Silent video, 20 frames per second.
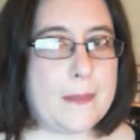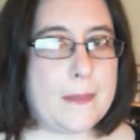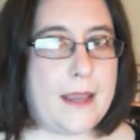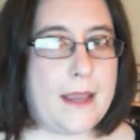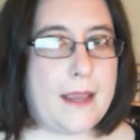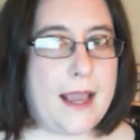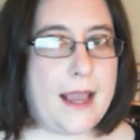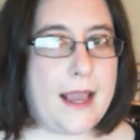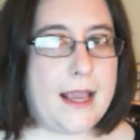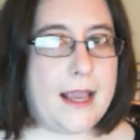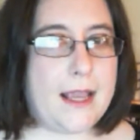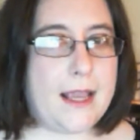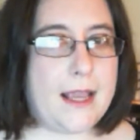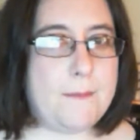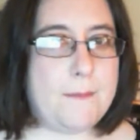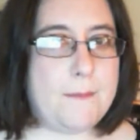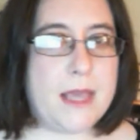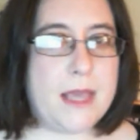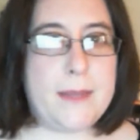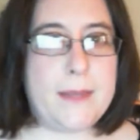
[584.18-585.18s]
a
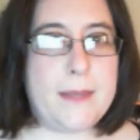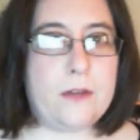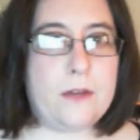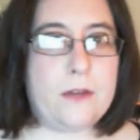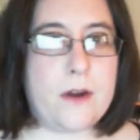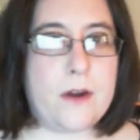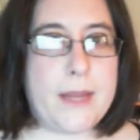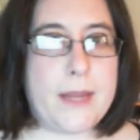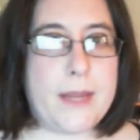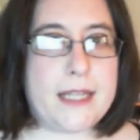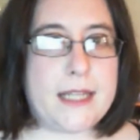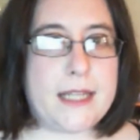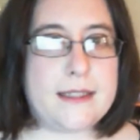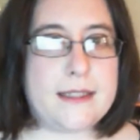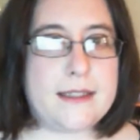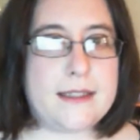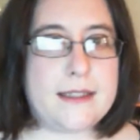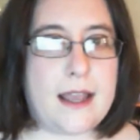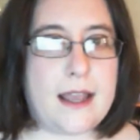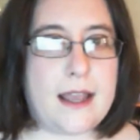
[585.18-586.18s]
male-male
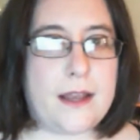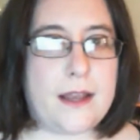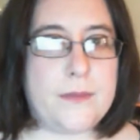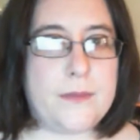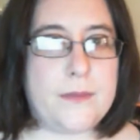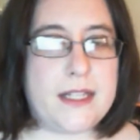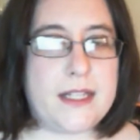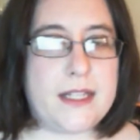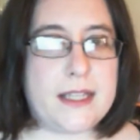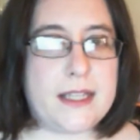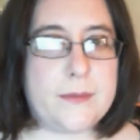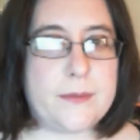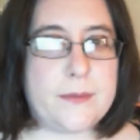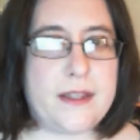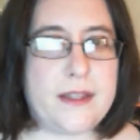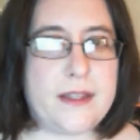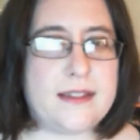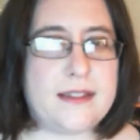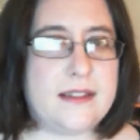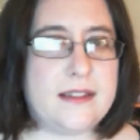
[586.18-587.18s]
romance that takes
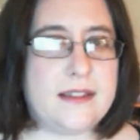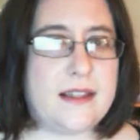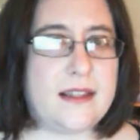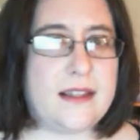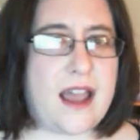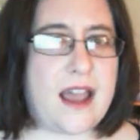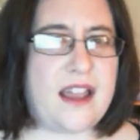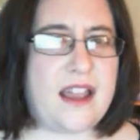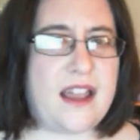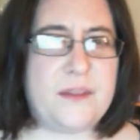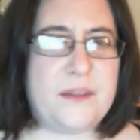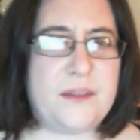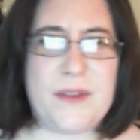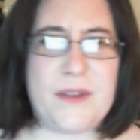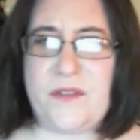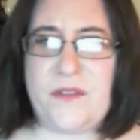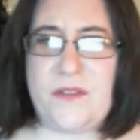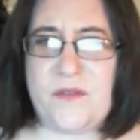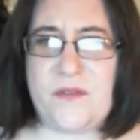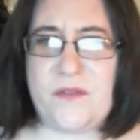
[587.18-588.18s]
place in, I
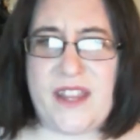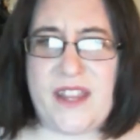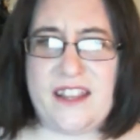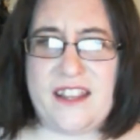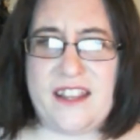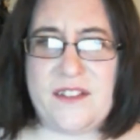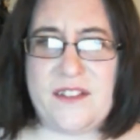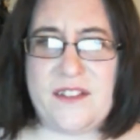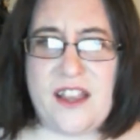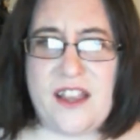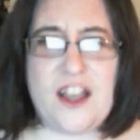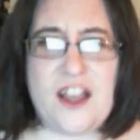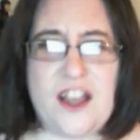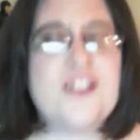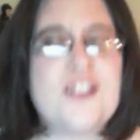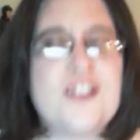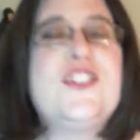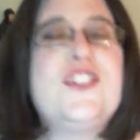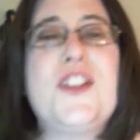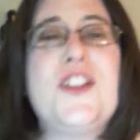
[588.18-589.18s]
believe, like,
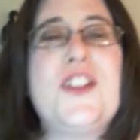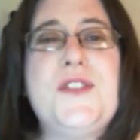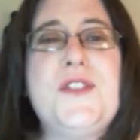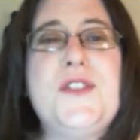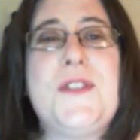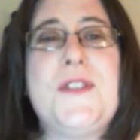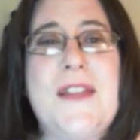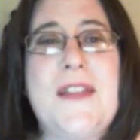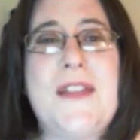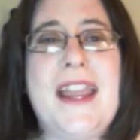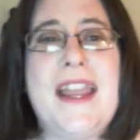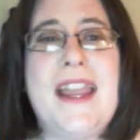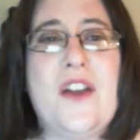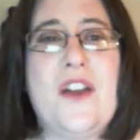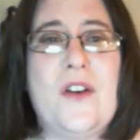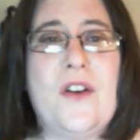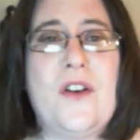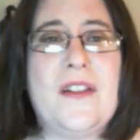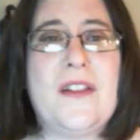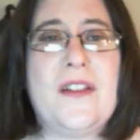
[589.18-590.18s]
Cirque du Soleil,
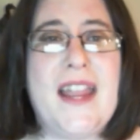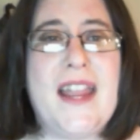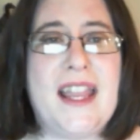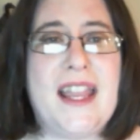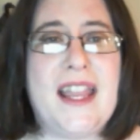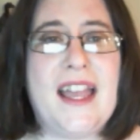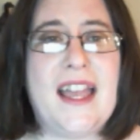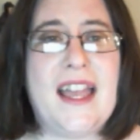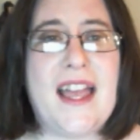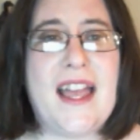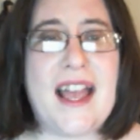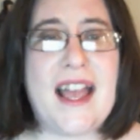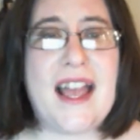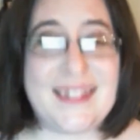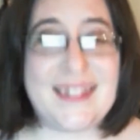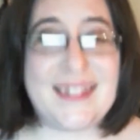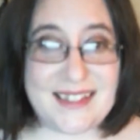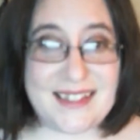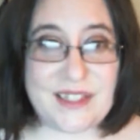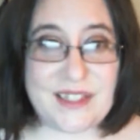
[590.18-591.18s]
or like a
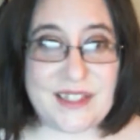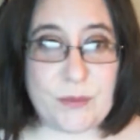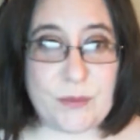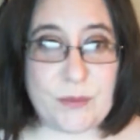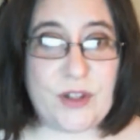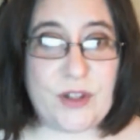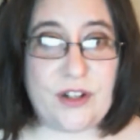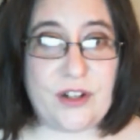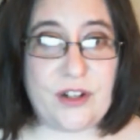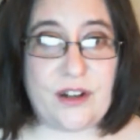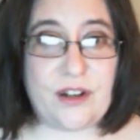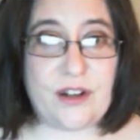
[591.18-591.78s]
similar